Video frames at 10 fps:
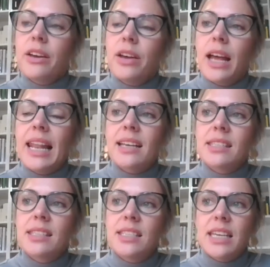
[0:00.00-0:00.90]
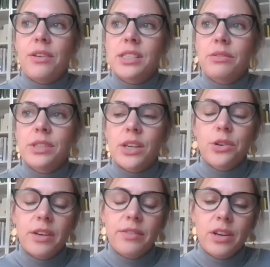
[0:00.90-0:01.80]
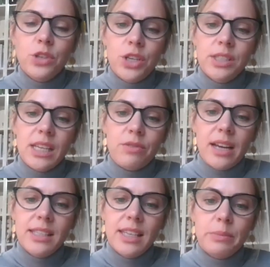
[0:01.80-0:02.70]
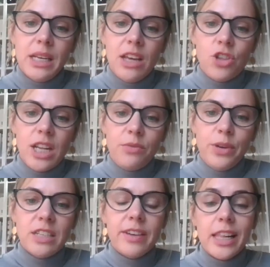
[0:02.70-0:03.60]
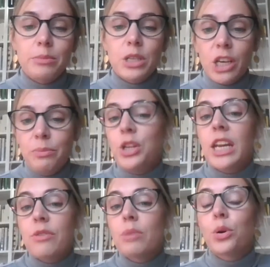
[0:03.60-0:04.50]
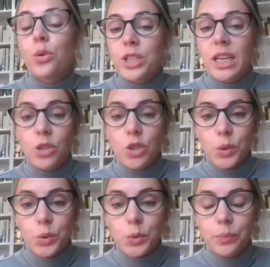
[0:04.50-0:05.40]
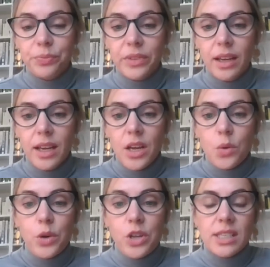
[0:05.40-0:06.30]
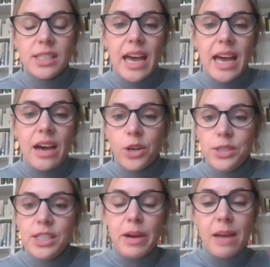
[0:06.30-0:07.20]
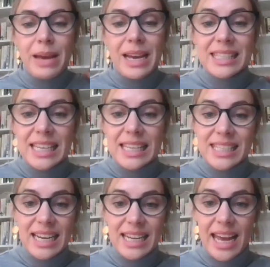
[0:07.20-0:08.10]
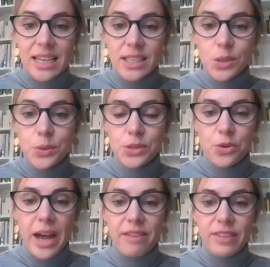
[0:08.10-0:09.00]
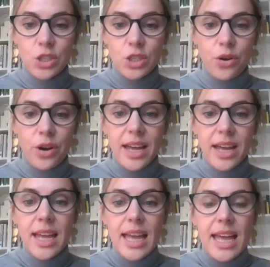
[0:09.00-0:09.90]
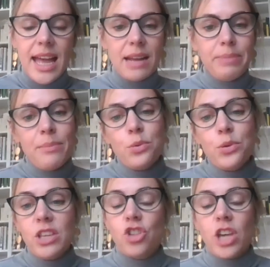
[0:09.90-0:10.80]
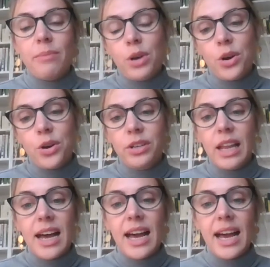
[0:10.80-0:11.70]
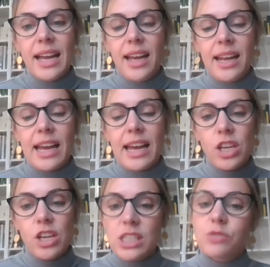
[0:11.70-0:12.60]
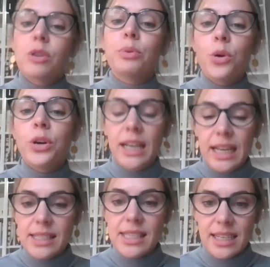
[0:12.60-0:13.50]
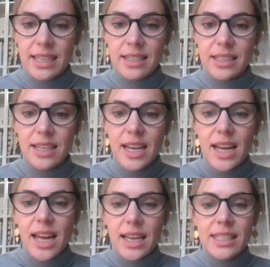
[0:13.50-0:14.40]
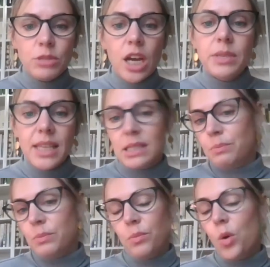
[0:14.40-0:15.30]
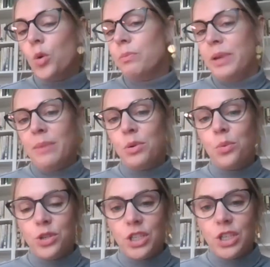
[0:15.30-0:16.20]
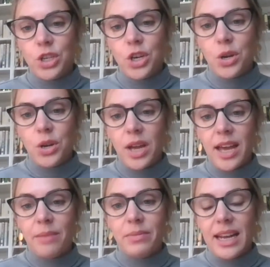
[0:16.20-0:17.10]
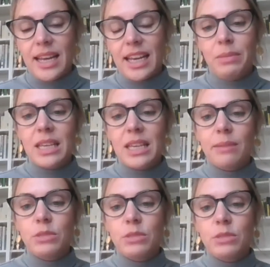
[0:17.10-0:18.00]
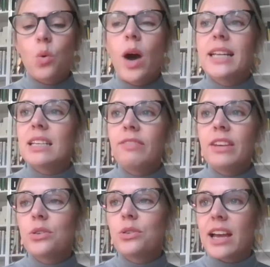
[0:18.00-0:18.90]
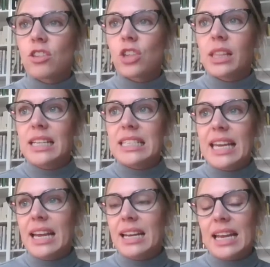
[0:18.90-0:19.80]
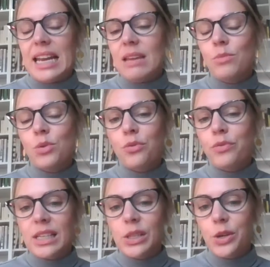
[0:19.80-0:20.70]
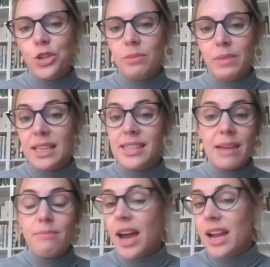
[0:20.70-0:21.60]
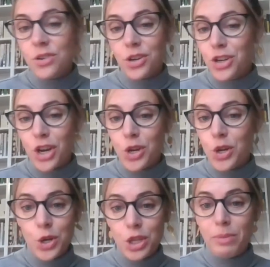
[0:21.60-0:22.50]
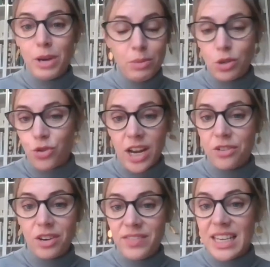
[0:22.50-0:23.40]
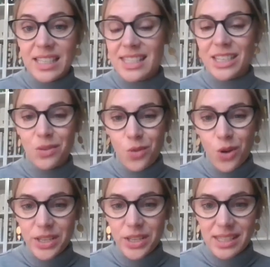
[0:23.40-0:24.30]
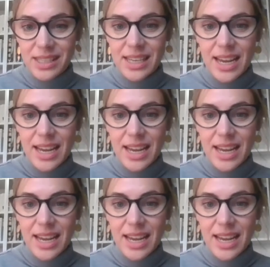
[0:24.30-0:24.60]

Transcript: last year, as a result of a Reducing Racism initiative, we developed a community reporting tool, which is now hosted by about 16 councils throughout Victoria, and people can jump online and actually just report an incident. And sometimes that's all that people want to do. And it can be sometimes quite difficult actually to get any more resolution because they might not know who the perpetrator of the incident was.